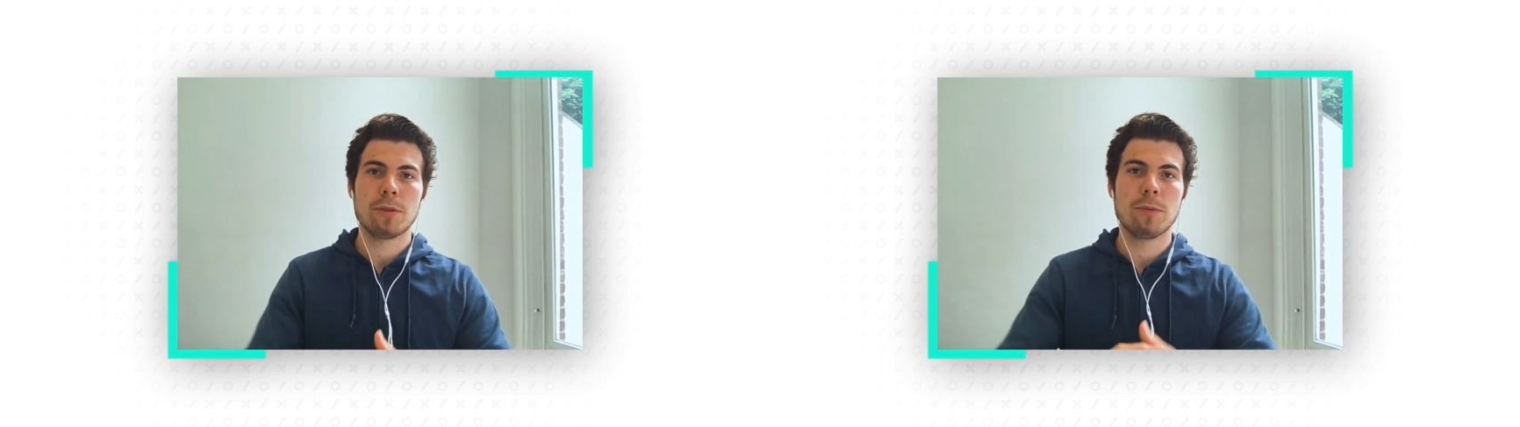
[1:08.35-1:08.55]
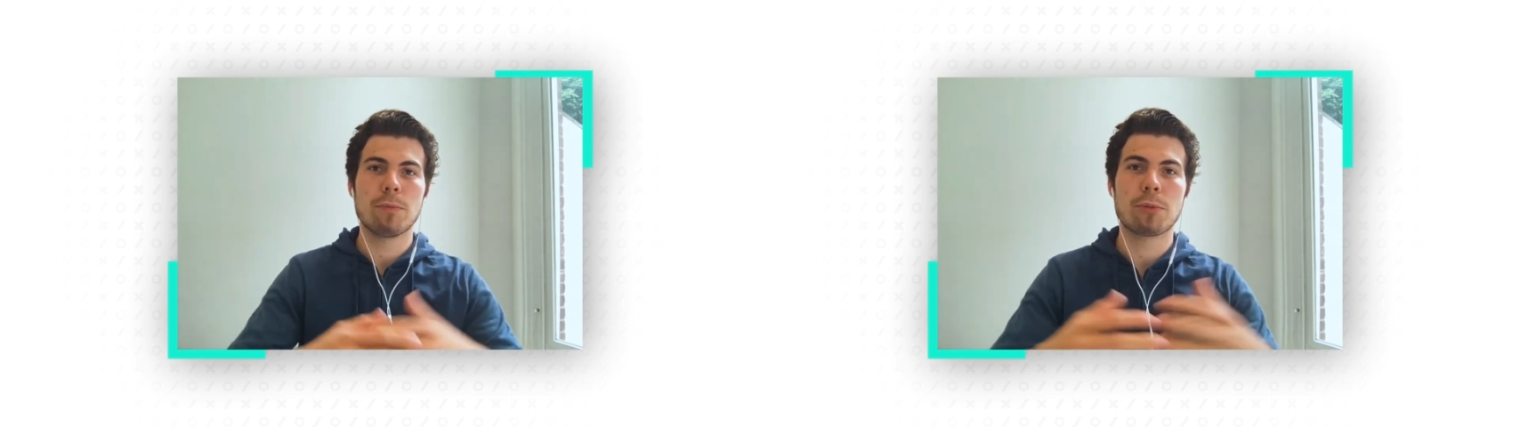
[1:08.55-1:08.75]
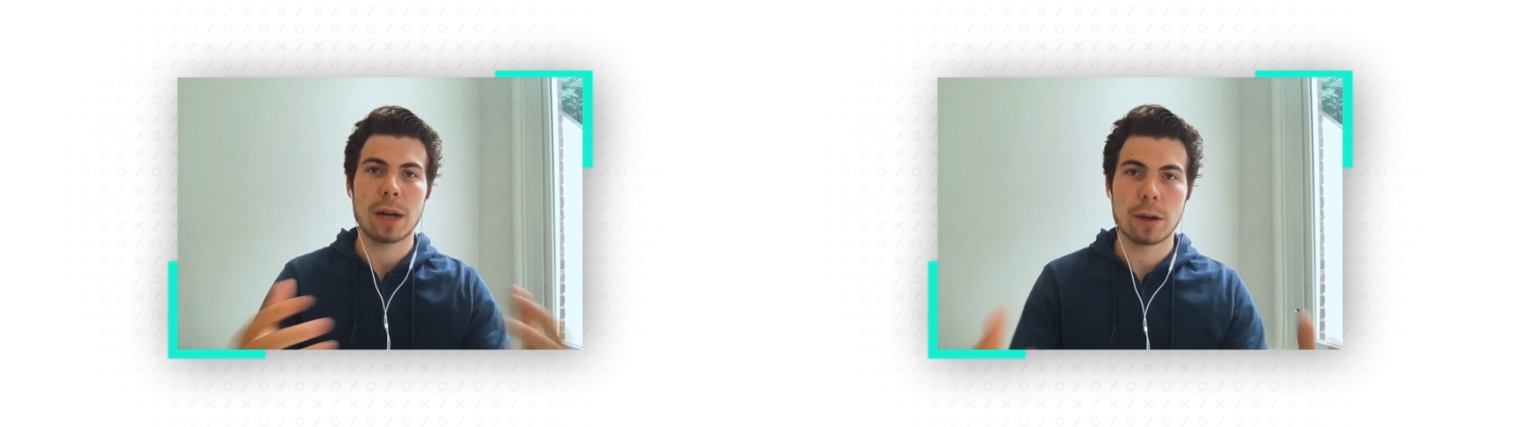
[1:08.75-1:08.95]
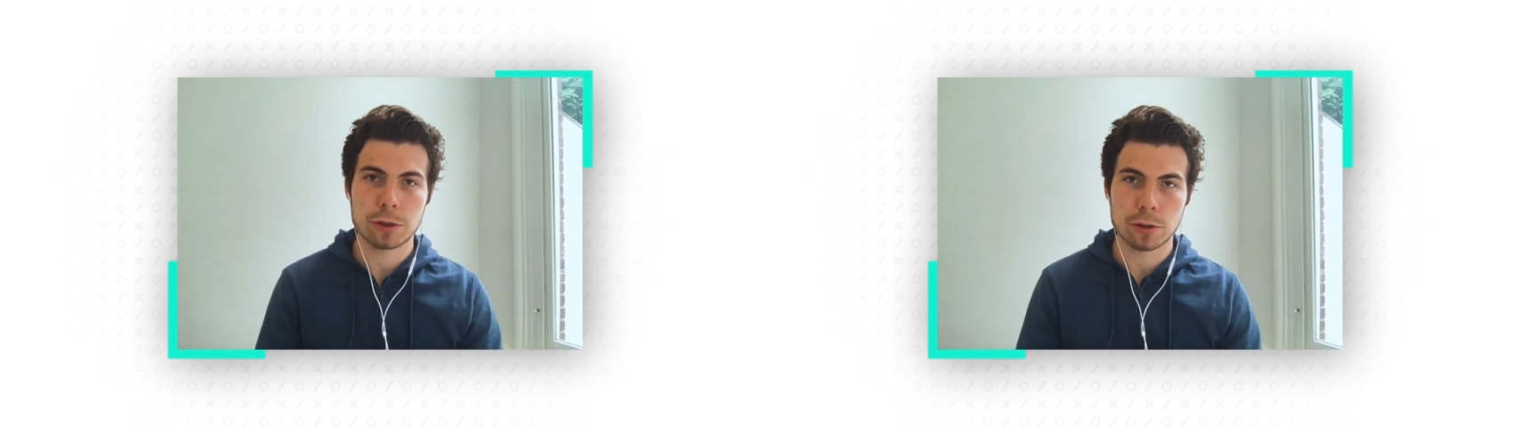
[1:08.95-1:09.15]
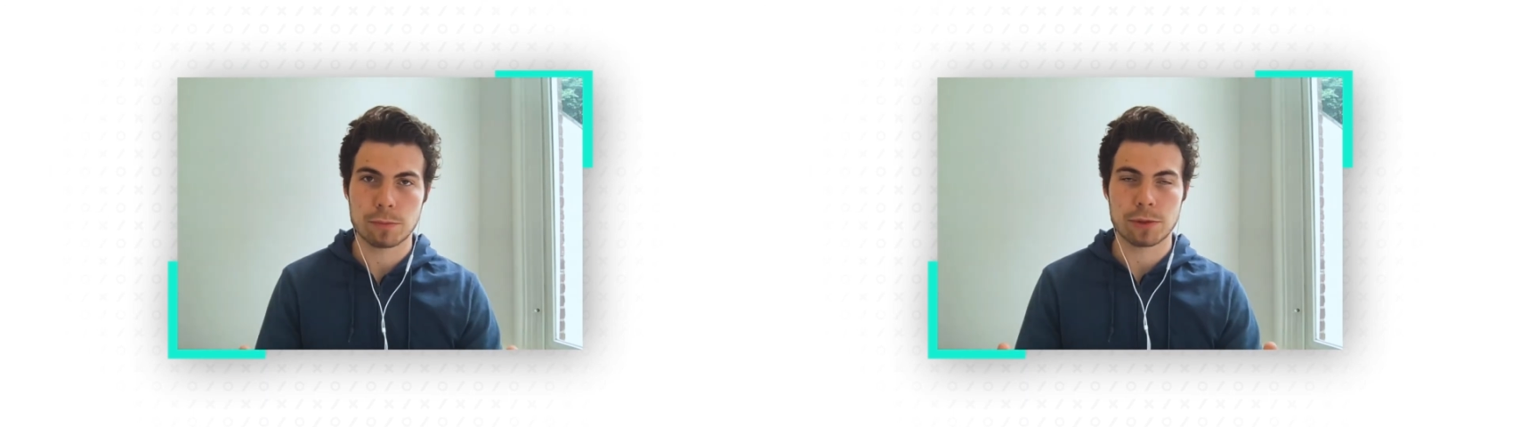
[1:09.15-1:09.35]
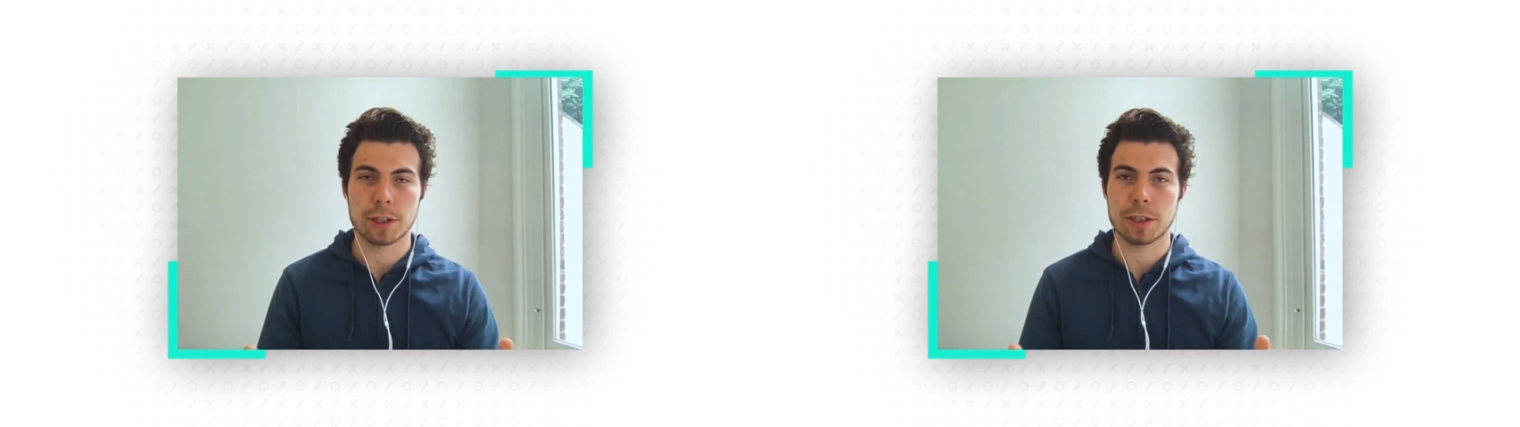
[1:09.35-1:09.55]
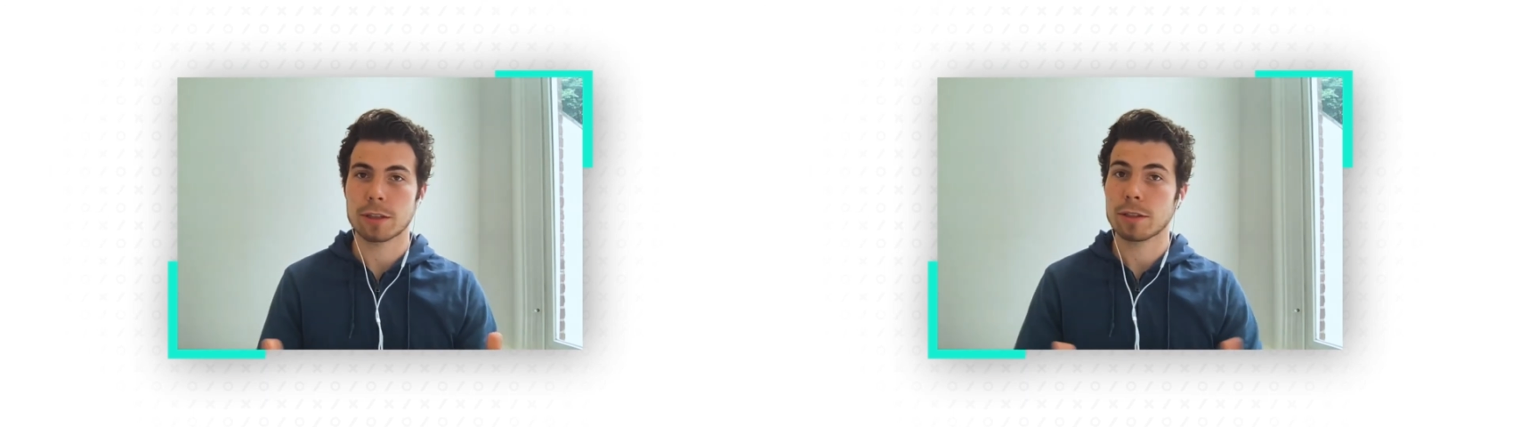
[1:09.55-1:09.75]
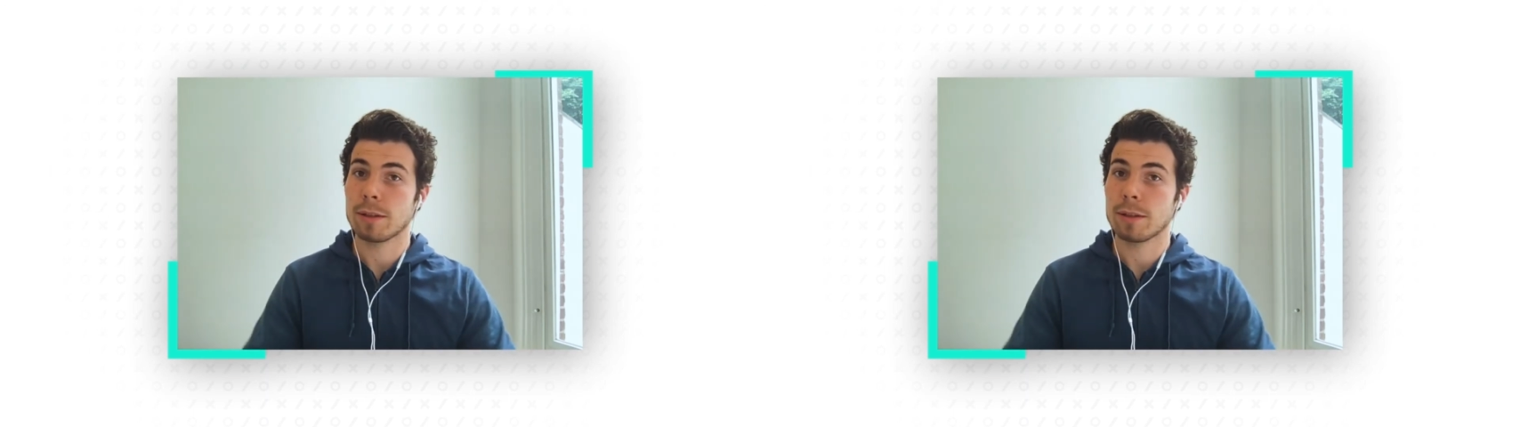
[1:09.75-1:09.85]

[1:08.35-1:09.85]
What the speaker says: to browse through products